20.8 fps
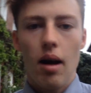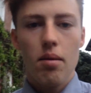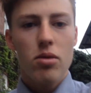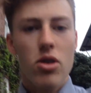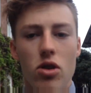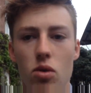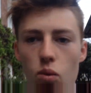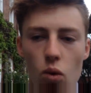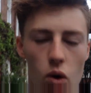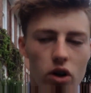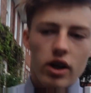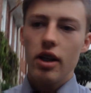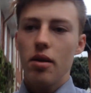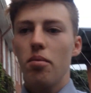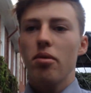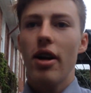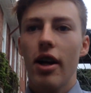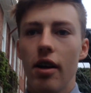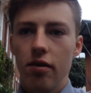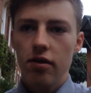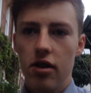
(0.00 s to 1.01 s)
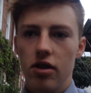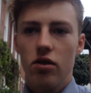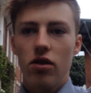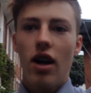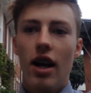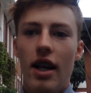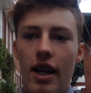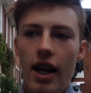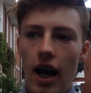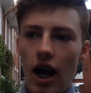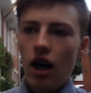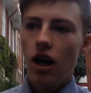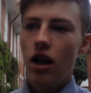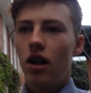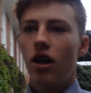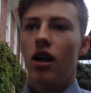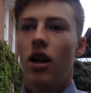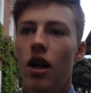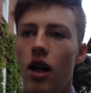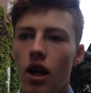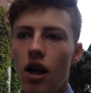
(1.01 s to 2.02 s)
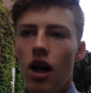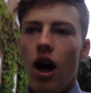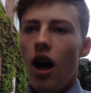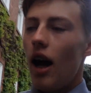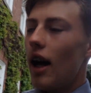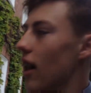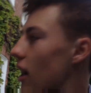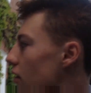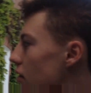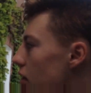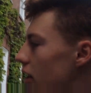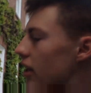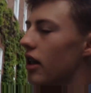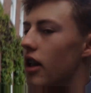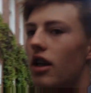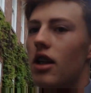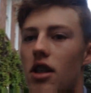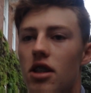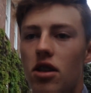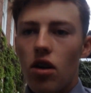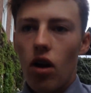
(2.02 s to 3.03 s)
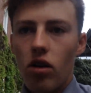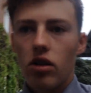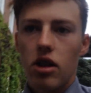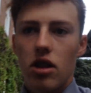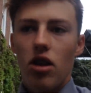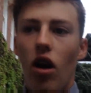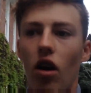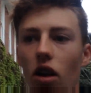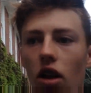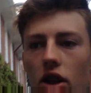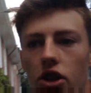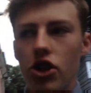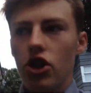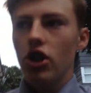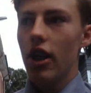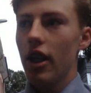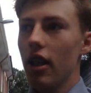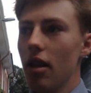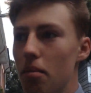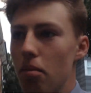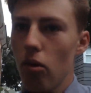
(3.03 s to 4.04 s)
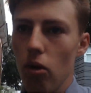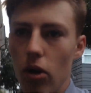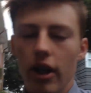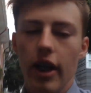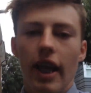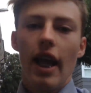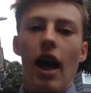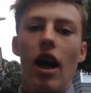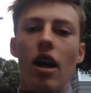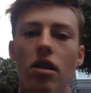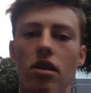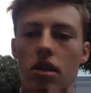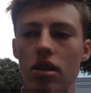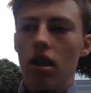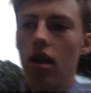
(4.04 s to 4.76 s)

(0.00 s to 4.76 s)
I'm just walking to breakfast right now. I live at Scots College in the boarding house.